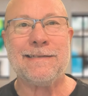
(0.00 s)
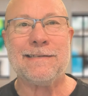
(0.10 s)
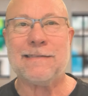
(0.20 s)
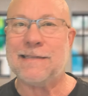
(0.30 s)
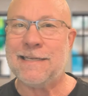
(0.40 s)

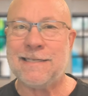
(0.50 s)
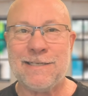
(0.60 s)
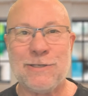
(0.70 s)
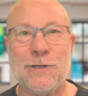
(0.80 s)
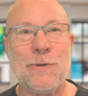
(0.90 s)
let's
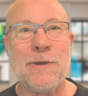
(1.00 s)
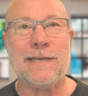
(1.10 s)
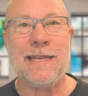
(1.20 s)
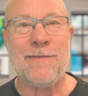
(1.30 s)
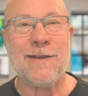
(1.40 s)
just do
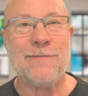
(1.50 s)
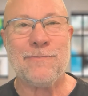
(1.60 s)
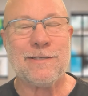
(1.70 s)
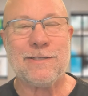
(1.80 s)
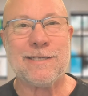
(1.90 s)
it, even if
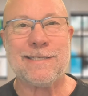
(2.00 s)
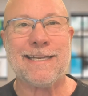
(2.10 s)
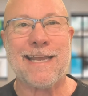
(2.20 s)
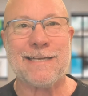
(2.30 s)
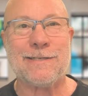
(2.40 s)
it's just to
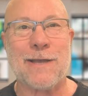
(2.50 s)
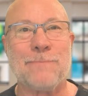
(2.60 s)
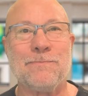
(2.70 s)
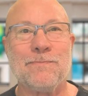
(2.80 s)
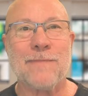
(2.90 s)
catch up.
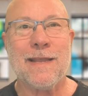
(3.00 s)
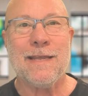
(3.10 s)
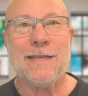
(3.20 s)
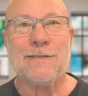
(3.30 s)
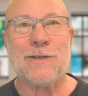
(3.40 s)

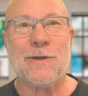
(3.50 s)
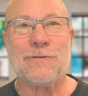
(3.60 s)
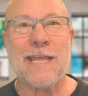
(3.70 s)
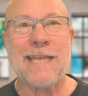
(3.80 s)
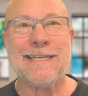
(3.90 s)
So
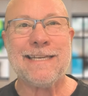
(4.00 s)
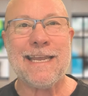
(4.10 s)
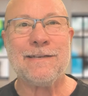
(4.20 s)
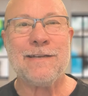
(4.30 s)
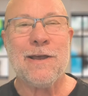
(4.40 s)
thanks
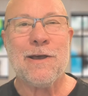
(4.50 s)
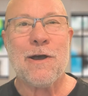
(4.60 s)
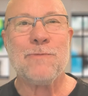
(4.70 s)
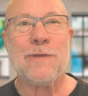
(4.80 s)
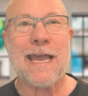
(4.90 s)
again.
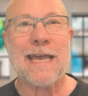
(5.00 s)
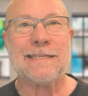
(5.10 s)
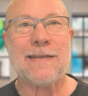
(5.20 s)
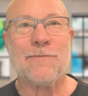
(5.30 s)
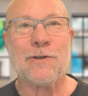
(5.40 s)
Hope you
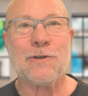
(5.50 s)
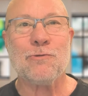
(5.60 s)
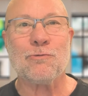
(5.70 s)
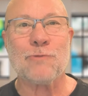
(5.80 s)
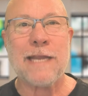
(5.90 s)
guys have a
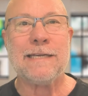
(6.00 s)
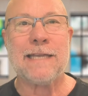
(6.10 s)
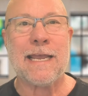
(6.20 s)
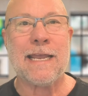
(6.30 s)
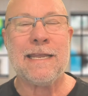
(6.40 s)
great
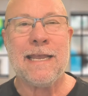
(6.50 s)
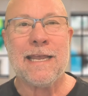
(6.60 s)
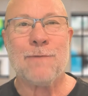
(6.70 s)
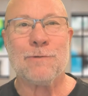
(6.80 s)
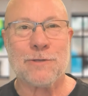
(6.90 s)
day,
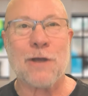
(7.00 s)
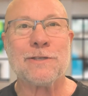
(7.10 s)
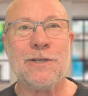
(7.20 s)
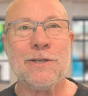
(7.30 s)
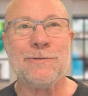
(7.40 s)
and we'll talk
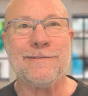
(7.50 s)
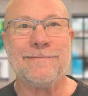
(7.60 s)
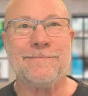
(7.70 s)
soon.